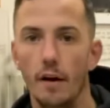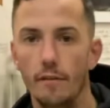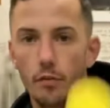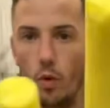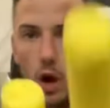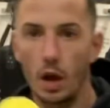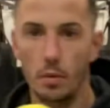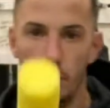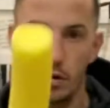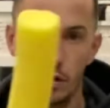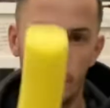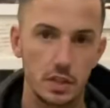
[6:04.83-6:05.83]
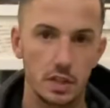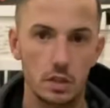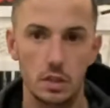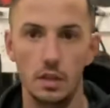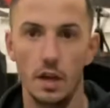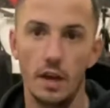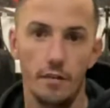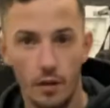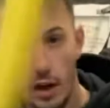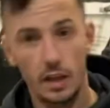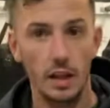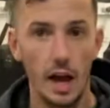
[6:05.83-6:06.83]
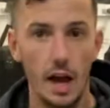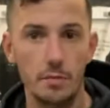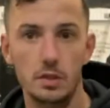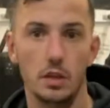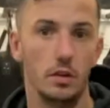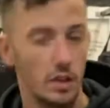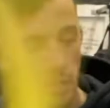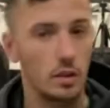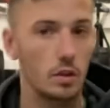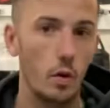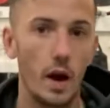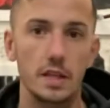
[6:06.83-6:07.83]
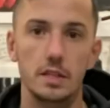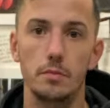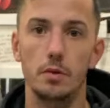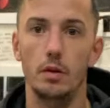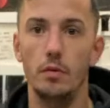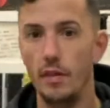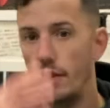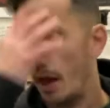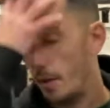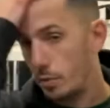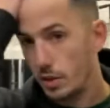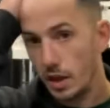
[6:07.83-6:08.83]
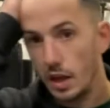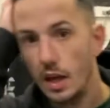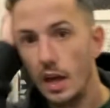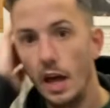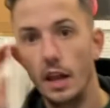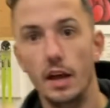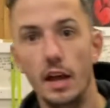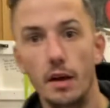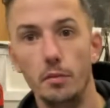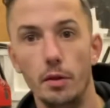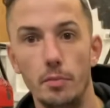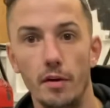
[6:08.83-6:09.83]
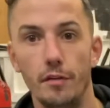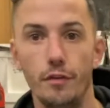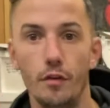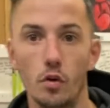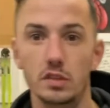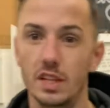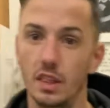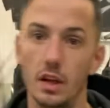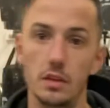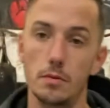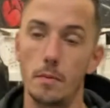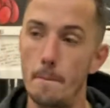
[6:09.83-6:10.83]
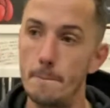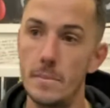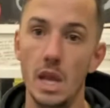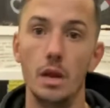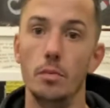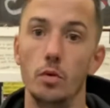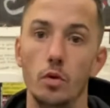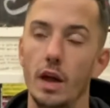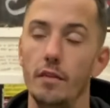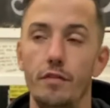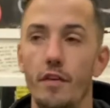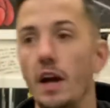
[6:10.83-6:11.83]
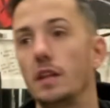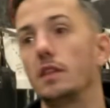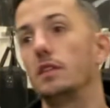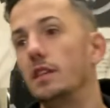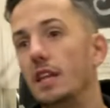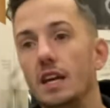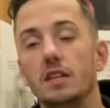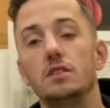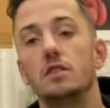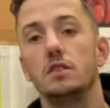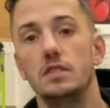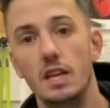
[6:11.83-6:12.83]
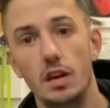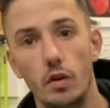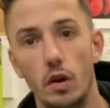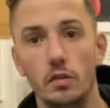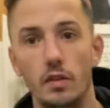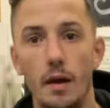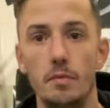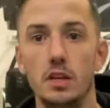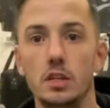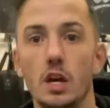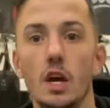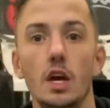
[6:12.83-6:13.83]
for working with novices, because if I absolutely twat somebody around the head with it and I hit them with a bit of force, it does minimal, in fact, next to zero damage.